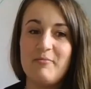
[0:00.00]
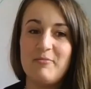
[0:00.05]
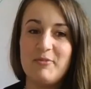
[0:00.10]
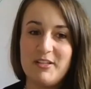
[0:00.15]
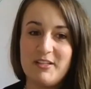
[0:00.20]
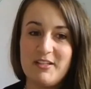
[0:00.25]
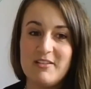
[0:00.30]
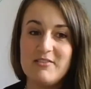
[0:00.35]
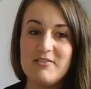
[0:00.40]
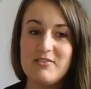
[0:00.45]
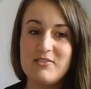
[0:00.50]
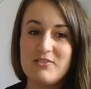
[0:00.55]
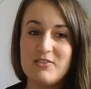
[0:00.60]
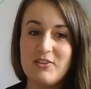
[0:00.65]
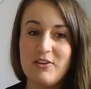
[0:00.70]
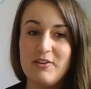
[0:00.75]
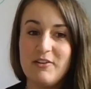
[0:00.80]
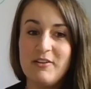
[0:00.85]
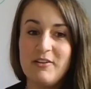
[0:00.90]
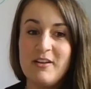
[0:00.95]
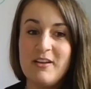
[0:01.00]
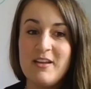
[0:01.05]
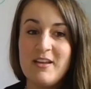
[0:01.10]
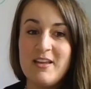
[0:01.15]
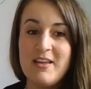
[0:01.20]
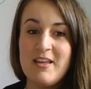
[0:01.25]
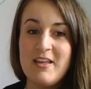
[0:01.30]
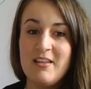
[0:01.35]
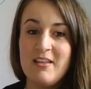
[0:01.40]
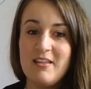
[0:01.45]
it is. So
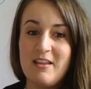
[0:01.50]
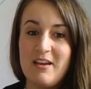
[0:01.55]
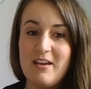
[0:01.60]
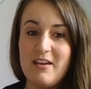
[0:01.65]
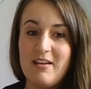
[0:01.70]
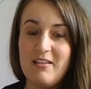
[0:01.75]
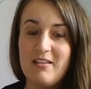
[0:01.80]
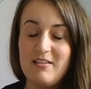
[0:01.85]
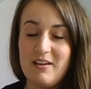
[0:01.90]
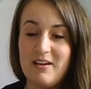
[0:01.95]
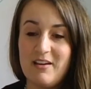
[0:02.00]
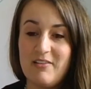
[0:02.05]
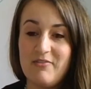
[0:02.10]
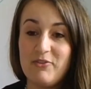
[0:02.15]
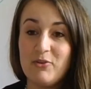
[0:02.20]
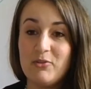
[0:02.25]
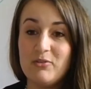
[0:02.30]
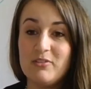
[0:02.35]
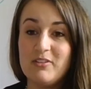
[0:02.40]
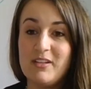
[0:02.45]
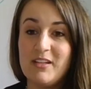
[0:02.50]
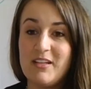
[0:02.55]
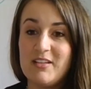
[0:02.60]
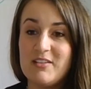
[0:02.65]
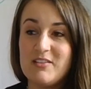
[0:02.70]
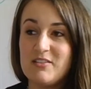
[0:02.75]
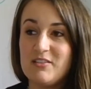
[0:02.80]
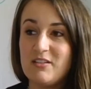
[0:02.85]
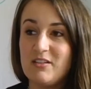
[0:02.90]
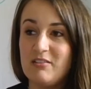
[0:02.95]
Fiordland
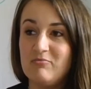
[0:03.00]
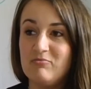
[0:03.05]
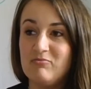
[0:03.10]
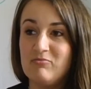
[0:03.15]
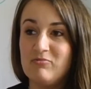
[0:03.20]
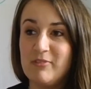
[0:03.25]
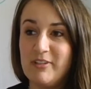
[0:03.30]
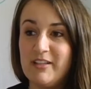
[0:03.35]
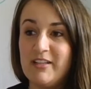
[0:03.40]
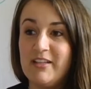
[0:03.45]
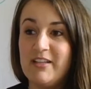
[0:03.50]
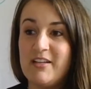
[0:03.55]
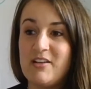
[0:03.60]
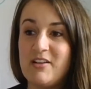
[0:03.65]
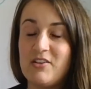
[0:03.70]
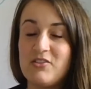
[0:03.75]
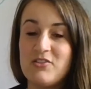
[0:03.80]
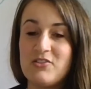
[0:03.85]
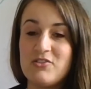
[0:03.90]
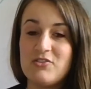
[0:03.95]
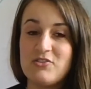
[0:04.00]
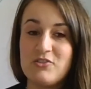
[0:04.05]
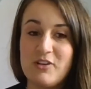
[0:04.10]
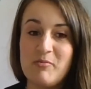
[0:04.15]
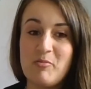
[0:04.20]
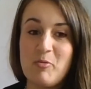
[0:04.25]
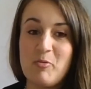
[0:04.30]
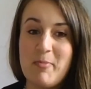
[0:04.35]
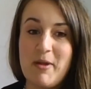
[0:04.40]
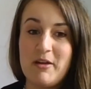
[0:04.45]
gets a really
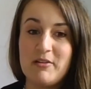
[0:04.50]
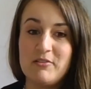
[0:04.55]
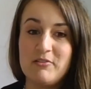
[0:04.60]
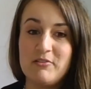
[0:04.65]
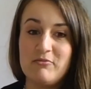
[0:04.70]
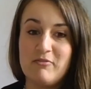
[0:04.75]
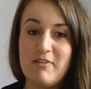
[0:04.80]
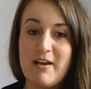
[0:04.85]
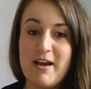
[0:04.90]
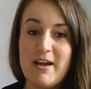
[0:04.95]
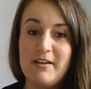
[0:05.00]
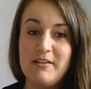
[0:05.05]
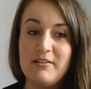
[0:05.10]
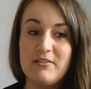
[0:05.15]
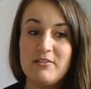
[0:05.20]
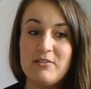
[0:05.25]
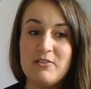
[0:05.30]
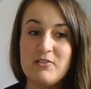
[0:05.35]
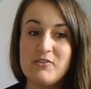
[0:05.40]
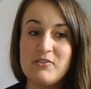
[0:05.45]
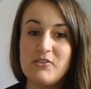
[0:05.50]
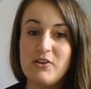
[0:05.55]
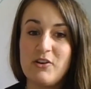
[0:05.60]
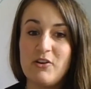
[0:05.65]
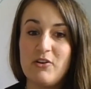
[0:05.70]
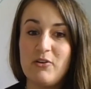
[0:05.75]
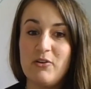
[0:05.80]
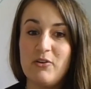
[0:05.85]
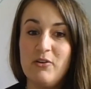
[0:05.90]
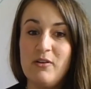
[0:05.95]
extreme amount of rain,
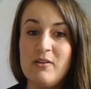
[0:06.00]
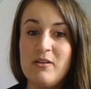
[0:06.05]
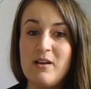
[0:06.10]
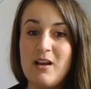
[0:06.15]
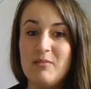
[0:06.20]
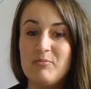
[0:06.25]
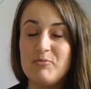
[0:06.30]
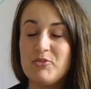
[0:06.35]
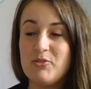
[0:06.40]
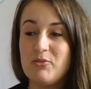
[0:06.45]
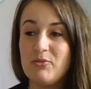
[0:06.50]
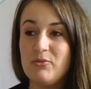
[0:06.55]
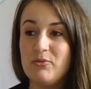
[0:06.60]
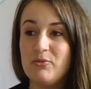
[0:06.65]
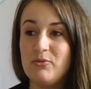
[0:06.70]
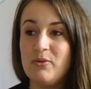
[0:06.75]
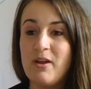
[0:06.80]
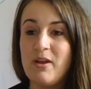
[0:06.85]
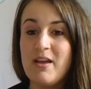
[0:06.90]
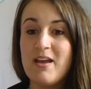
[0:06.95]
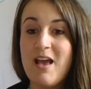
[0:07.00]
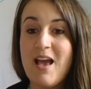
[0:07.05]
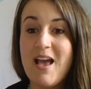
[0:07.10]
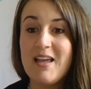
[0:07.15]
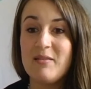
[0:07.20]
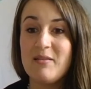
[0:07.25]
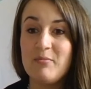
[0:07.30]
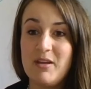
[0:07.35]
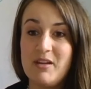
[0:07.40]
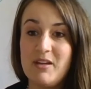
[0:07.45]
so up to
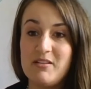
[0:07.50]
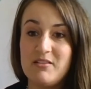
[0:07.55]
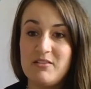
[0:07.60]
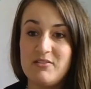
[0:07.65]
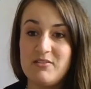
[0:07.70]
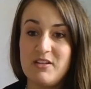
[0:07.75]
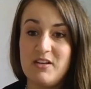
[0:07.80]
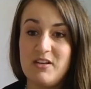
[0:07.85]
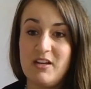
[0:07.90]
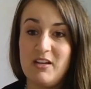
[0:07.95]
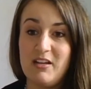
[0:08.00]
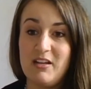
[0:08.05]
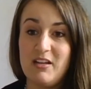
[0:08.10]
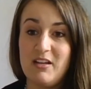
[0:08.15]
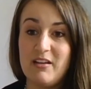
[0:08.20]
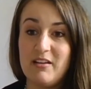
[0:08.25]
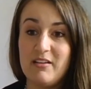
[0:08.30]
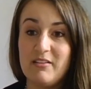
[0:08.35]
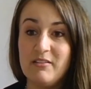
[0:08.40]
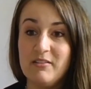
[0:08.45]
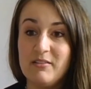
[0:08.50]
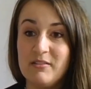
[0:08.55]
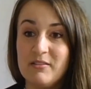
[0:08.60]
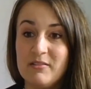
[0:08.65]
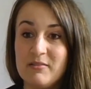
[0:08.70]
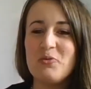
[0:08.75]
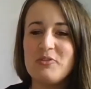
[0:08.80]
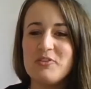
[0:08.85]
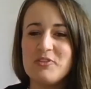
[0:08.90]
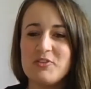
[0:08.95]
8 metres in a year.
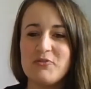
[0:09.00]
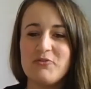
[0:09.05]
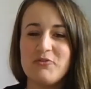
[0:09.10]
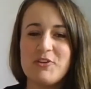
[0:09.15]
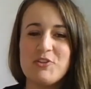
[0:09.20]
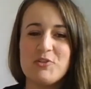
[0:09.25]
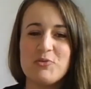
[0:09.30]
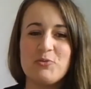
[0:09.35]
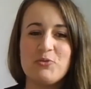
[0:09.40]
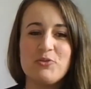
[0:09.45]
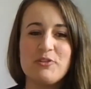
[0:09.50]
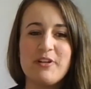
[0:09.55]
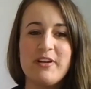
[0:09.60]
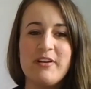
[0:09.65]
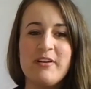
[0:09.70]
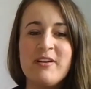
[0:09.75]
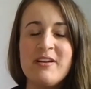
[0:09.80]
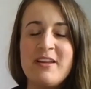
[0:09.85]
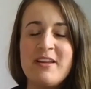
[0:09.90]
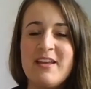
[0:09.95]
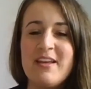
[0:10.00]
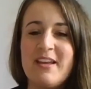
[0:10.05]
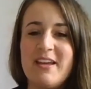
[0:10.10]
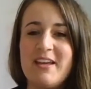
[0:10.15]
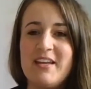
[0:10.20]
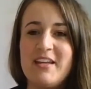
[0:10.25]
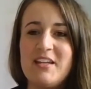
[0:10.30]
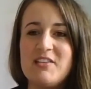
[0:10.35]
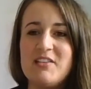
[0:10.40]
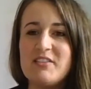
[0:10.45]
This fresh water, it
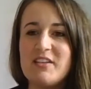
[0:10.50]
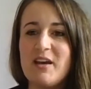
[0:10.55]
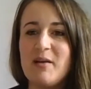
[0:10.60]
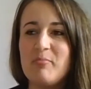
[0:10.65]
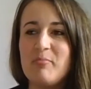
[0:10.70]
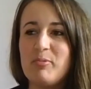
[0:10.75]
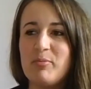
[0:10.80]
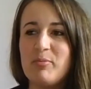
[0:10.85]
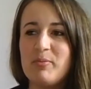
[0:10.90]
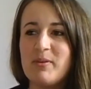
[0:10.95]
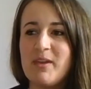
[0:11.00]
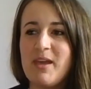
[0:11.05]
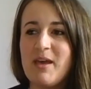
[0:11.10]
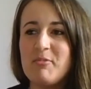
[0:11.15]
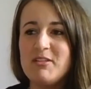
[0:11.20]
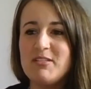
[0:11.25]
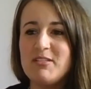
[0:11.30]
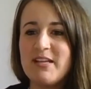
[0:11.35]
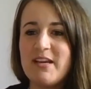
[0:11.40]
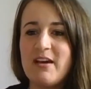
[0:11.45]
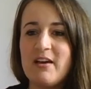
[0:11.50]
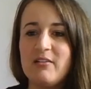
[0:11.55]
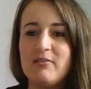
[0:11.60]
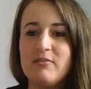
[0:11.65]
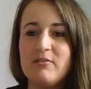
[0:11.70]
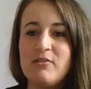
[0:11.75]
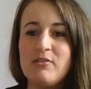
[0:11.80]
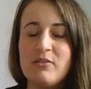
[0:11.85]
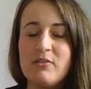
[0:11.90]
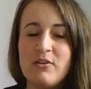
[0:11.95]
ends up coming
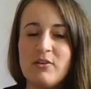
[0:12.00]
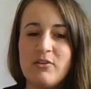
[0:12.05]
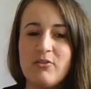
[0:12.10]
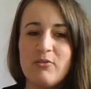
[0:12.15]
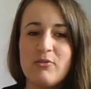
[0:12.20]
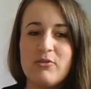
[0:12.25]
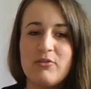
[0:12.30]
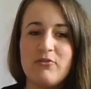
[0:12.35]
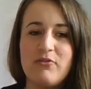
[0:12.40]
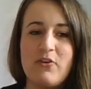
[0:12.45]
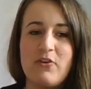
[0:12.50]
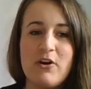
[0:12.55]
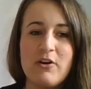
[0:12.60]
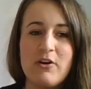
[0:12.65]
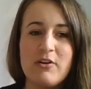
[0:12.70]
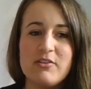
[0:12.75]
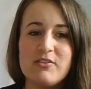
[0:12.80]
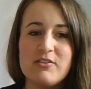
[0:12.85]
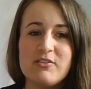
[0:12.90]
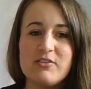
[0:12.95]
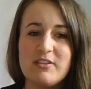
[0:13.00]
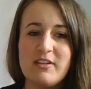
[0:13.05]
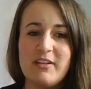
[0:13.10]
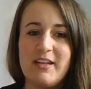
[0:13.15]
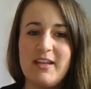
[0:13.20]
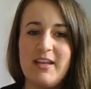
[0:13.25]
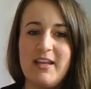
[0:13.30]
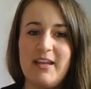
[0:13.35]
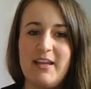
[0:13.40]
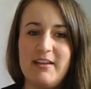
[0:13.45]
down through the forest
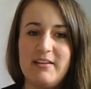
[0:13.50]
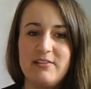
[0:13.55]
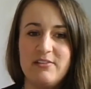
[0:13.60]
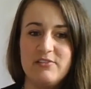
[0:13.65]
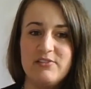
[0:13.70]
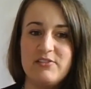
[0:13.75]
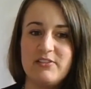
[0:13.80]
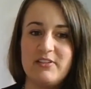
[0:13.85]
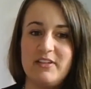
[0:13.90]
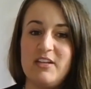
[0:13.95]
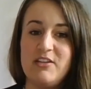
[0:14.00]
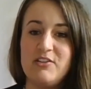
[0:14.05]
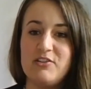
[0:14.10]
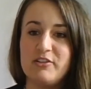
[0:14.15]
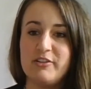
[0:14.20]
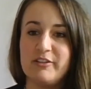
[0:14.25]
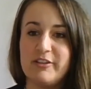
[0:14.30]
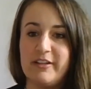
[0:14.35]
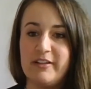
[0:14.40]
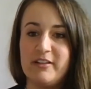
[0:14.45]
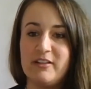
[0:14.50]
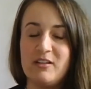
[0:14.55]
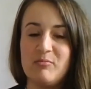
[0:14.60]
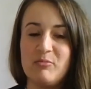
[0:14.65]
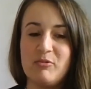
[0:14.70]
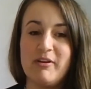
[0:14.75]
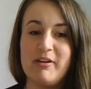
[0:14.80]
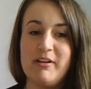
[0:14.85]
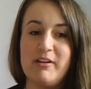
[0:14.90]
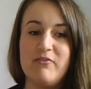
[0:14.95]
and entering the
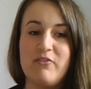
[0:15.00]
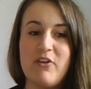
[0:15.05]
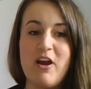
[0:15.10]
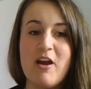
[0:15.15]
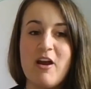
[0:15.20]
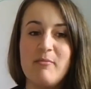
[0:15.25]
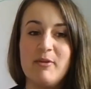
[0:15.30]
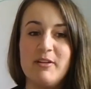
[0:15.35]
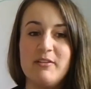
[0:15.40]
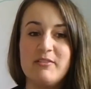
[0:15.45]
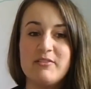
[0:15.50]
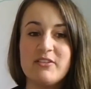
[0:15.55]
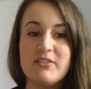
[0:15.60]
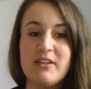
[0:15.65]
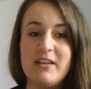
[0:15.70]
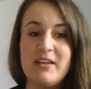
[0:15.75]
marine environment,